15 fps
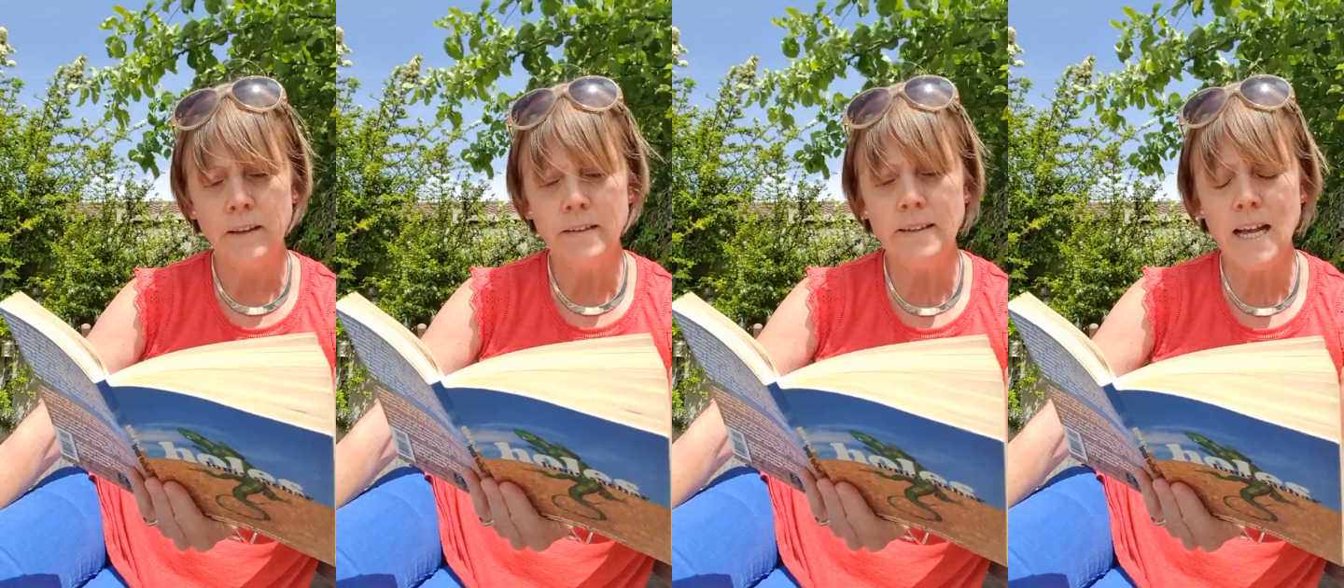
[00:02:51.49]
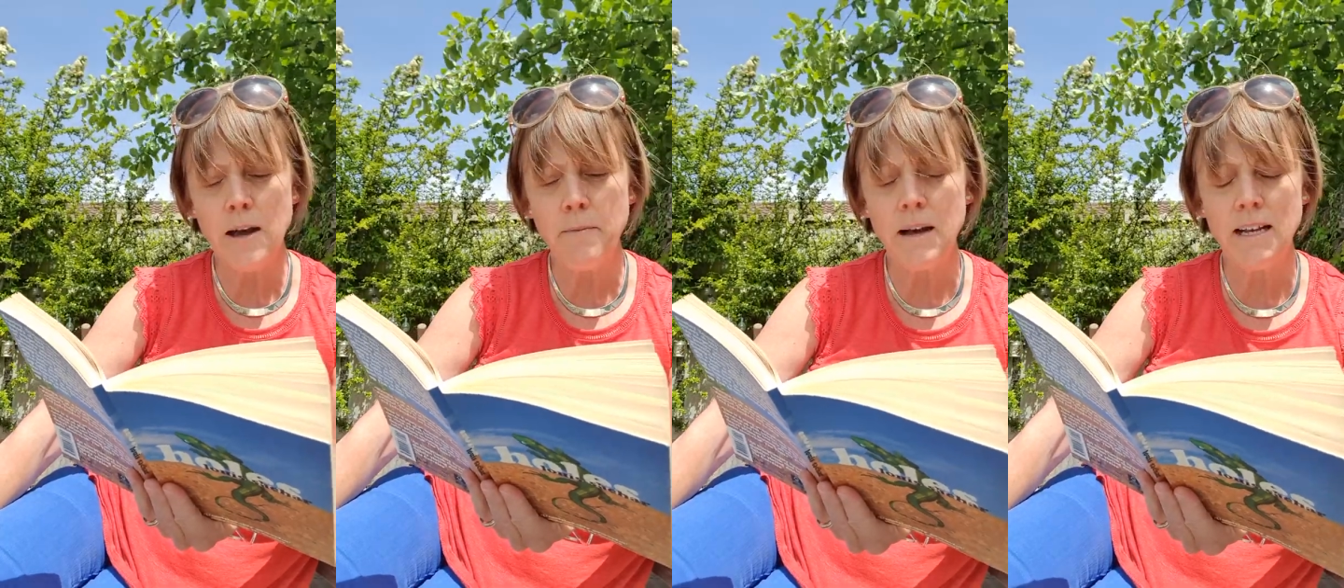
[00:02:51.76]

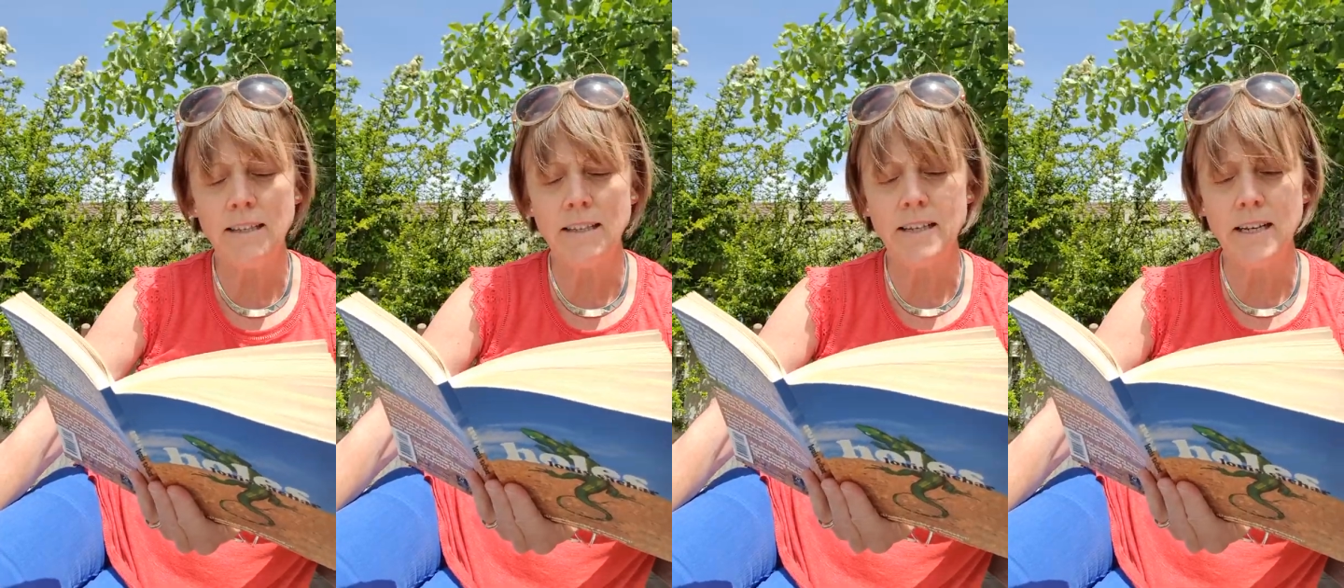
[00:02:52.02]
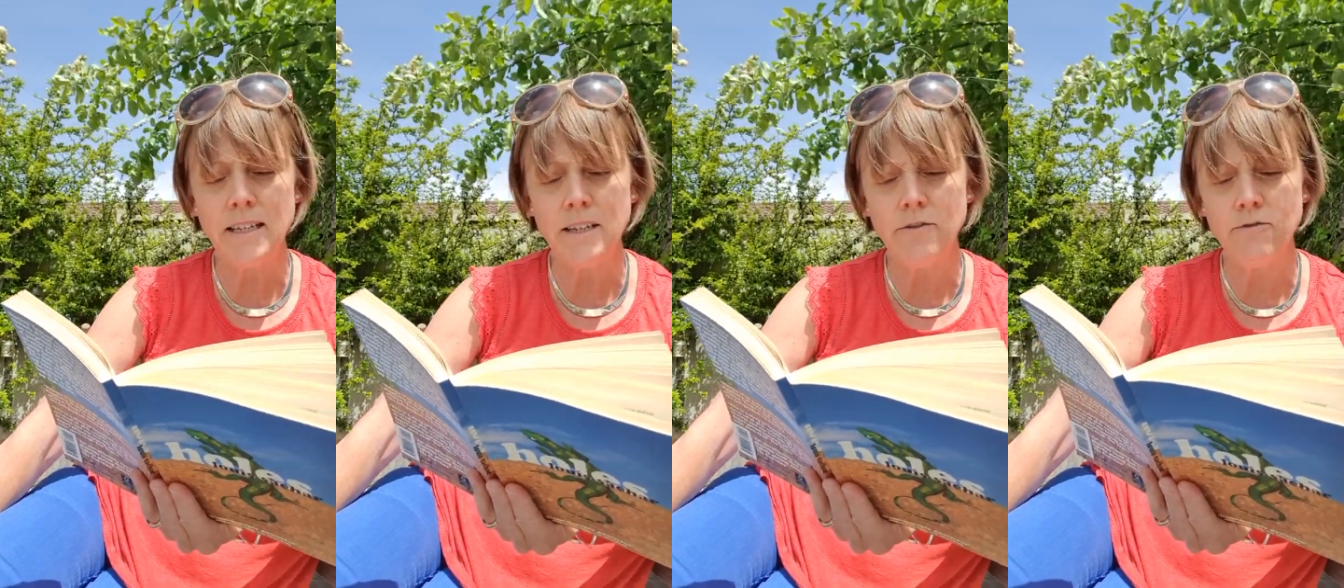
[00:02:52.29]
Sam
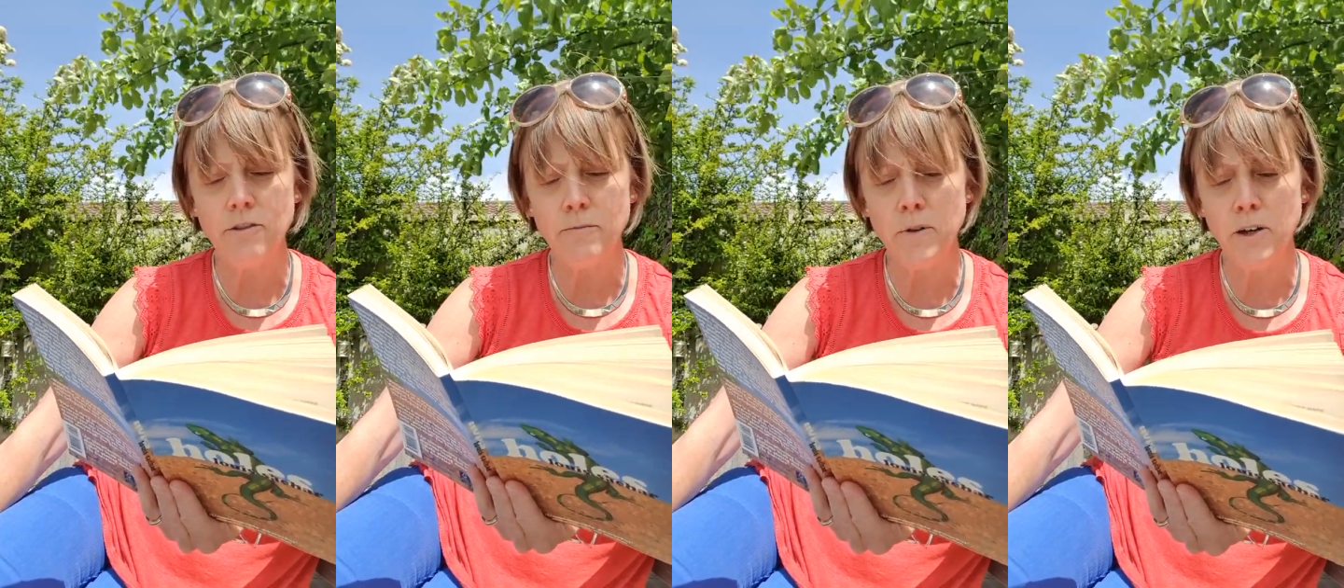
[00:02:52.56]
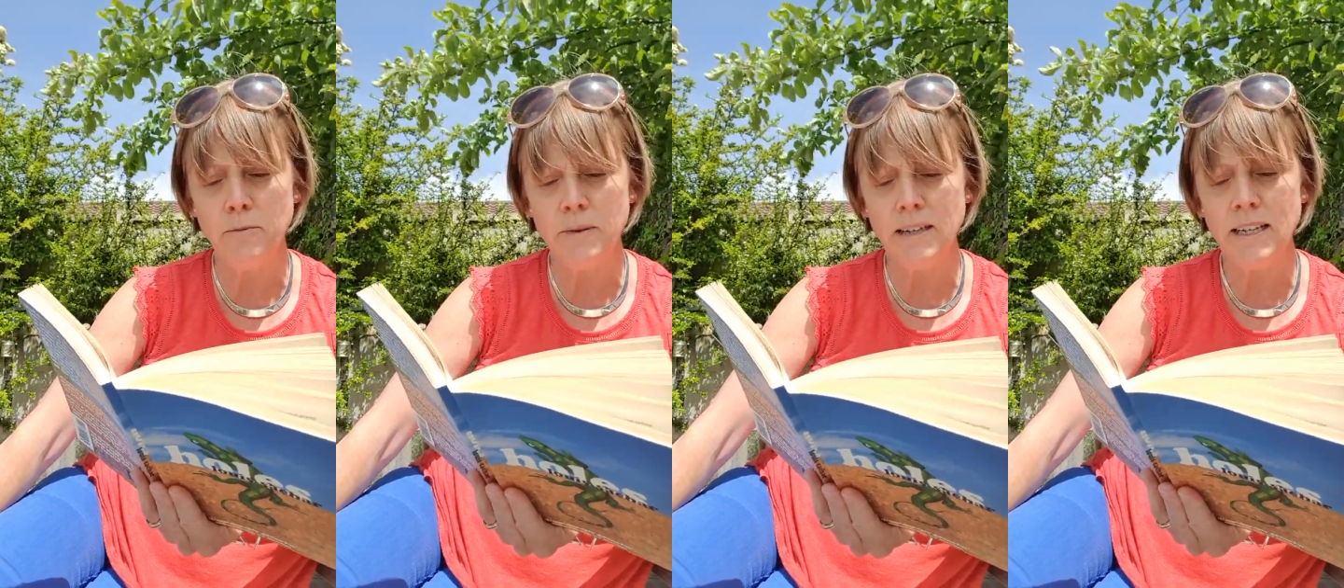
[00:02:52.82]
hesitated for a
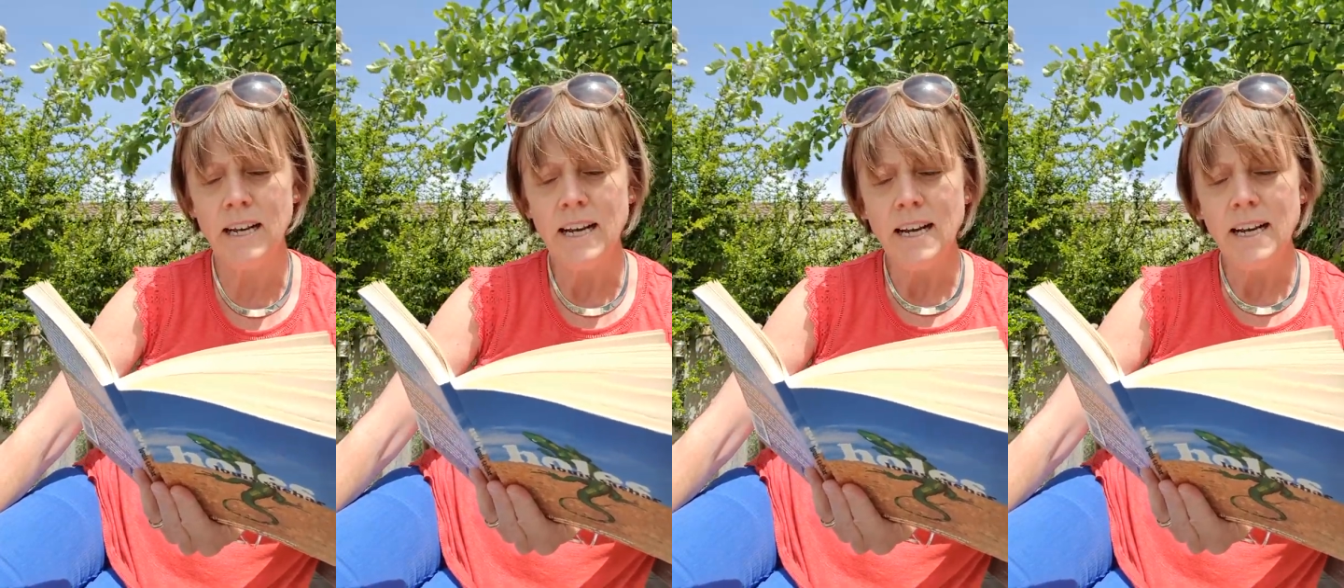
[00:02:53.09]
moment,